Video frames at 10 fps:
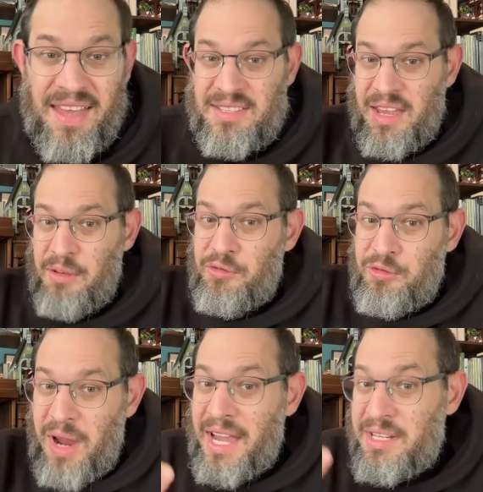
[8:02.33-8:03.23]
is a
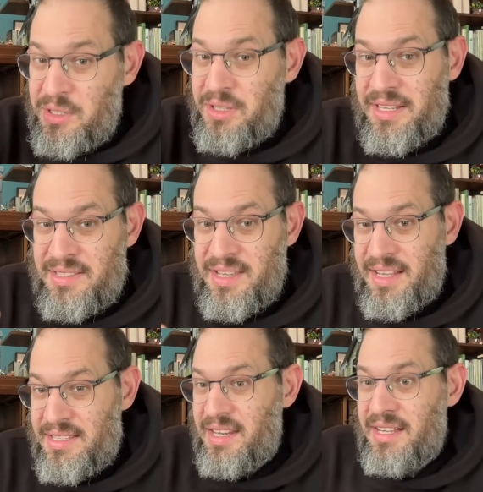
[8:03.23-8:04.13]
fractal insight.
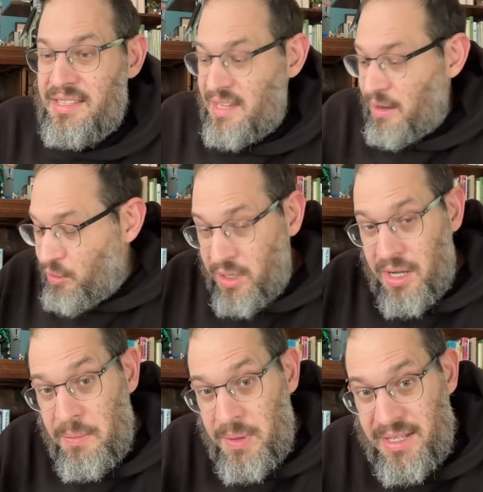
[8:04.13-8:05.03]
It's an insight for
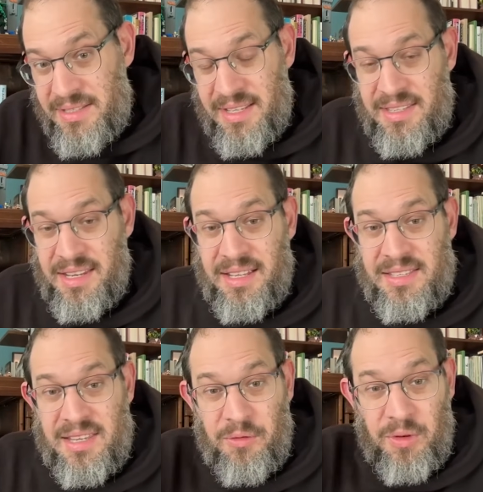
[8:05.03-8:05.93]
companies. It's an
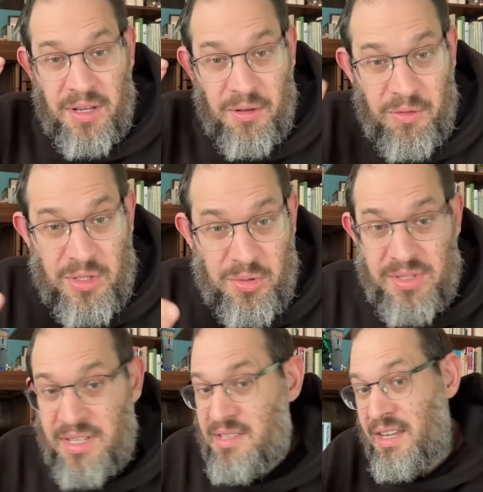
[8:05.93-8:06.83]
insight for
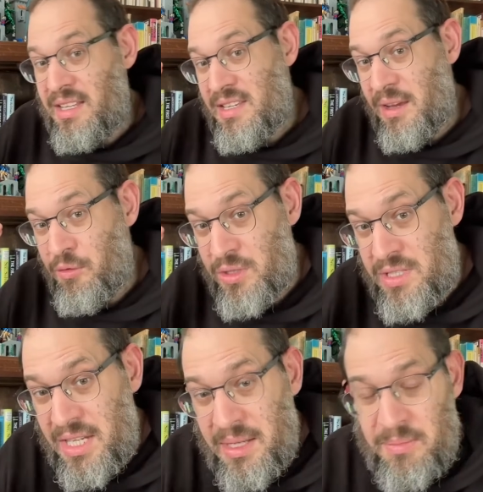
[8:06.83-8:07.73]
individuals. It's an insight for
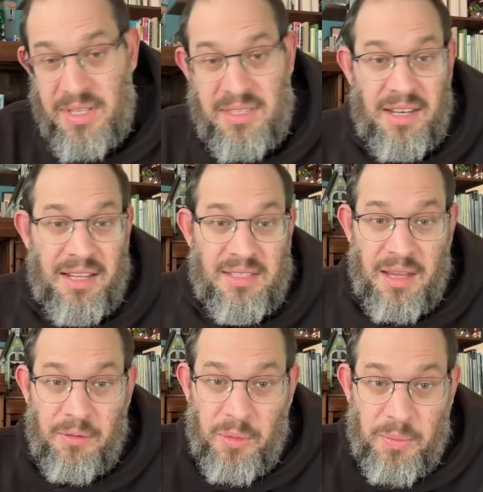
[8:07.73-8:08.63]
teams. It's an
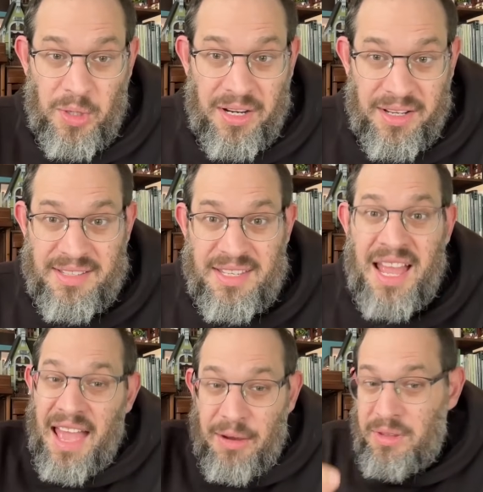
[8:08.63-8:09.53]
insight for products.
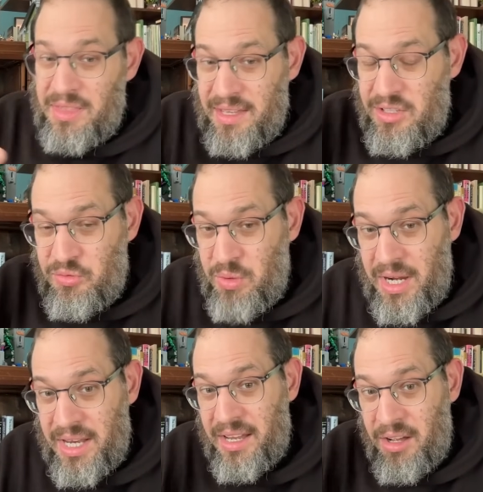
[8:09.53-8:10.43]
Everything is
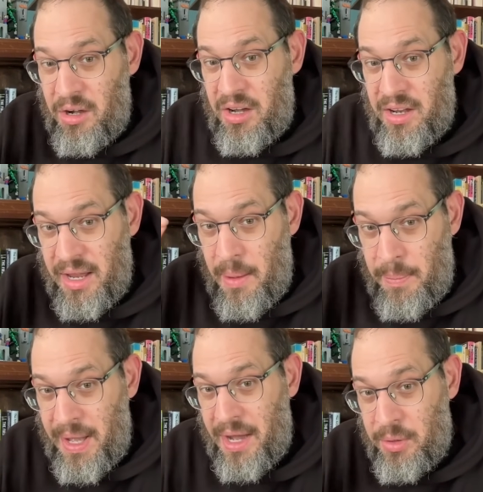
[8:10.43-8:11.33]
running on a
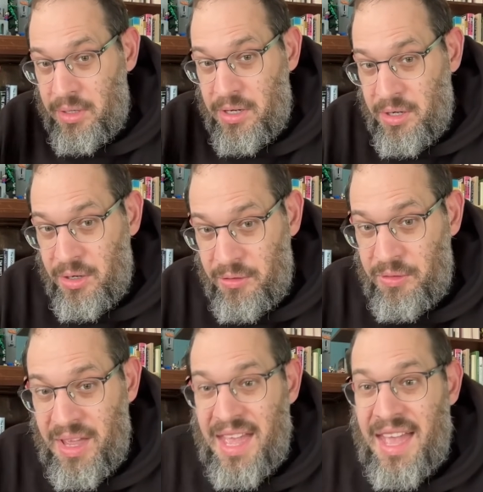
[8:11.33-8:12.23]
power curve.
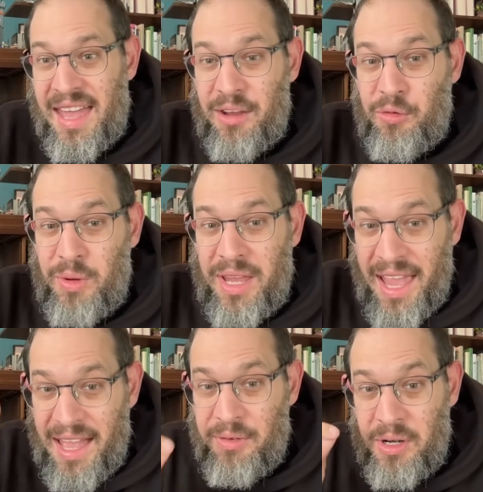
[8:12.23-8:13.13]
And if we
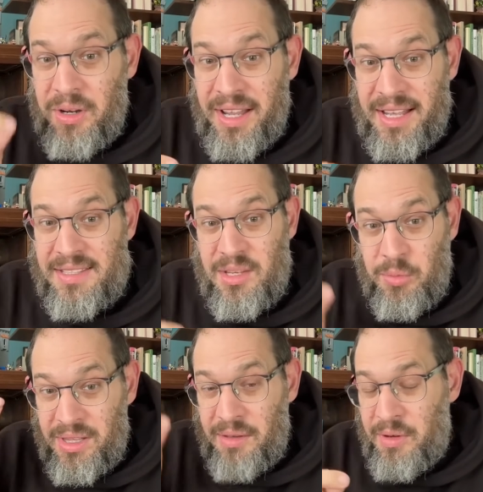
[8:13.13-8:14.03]
have in our heads that
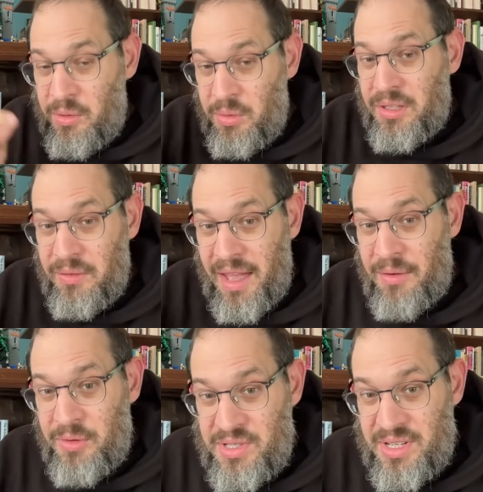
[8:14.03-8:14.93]
we live in a world of
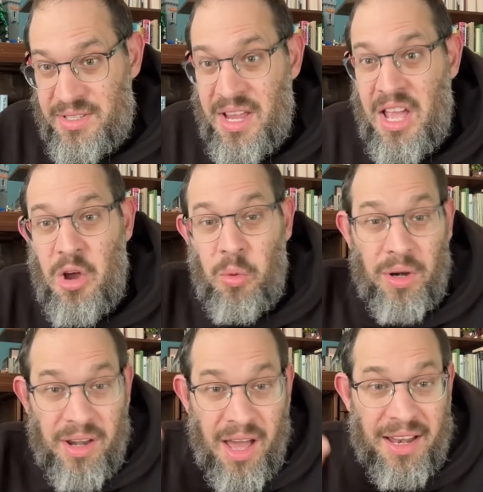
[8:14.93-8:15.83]
averages,
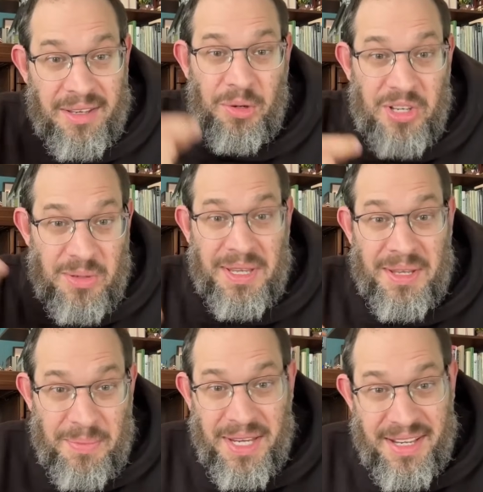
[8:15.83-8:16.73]
we're not going to be
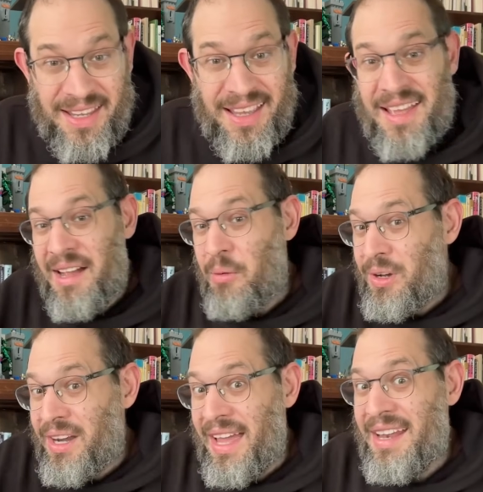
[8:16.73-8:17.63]
competing and we're
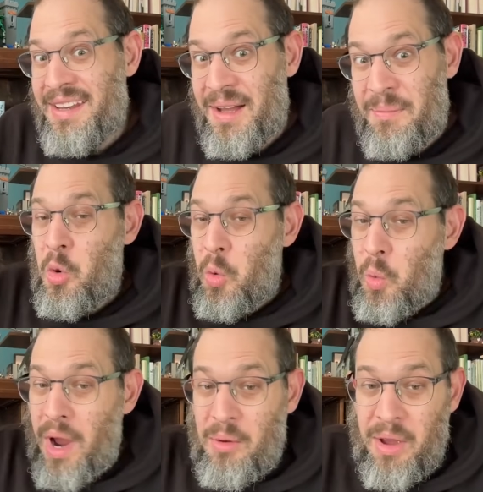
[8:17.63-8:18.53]
going to end up
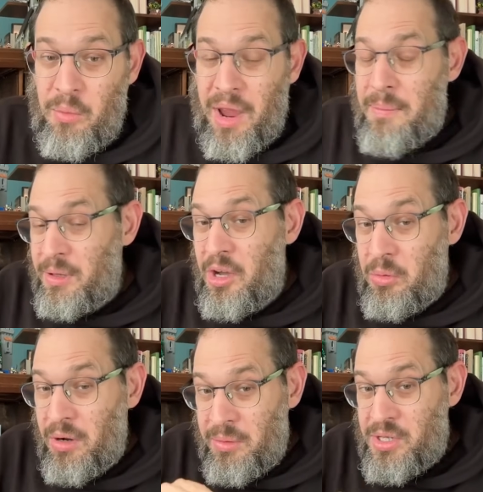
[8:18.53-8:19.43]
way, way, way below
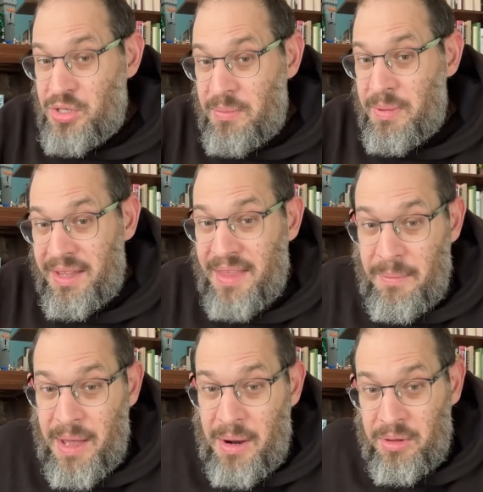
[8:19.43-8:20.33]
where we should be in that
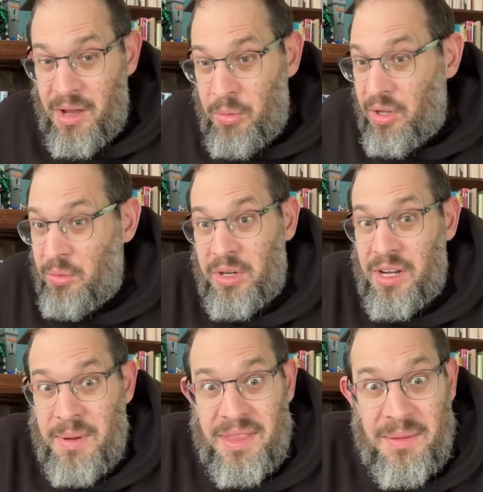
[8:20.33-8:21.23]
power law world. We're going to
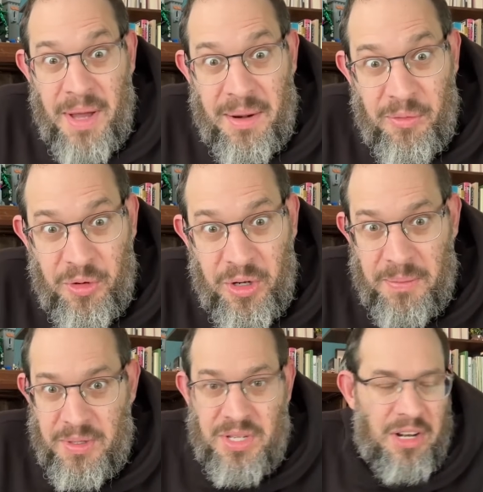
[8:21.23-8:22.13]
be in the bottom
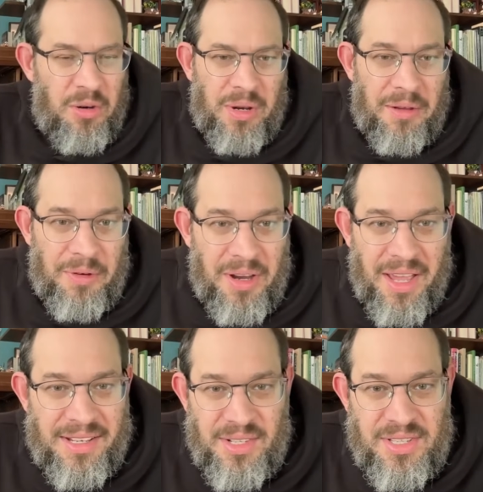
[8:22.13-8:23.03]
40% or whatever
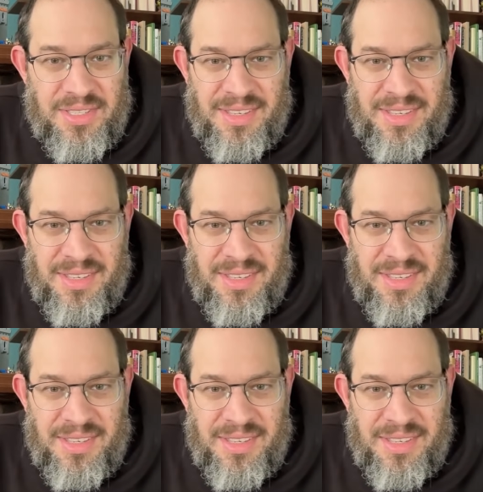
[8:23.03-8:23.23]
and just